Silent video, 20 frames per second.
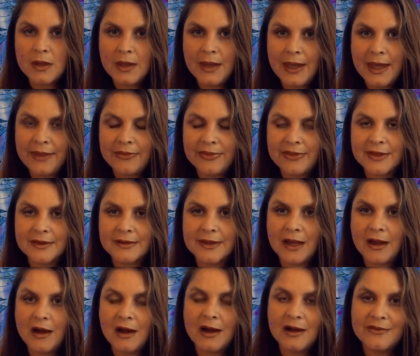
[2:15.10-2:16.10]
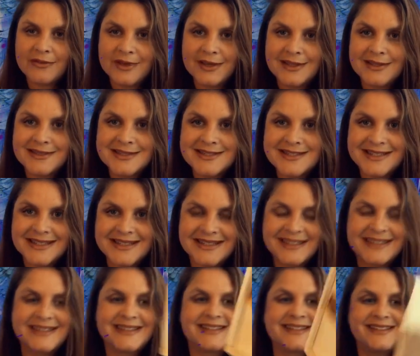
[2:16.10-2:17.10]
ethically
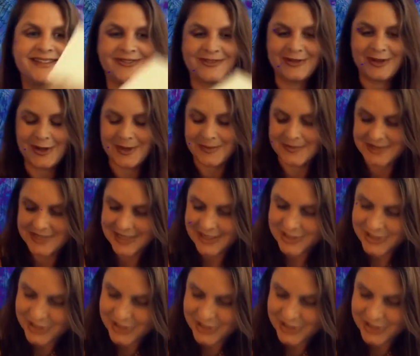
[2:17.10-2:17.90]
harvested from dead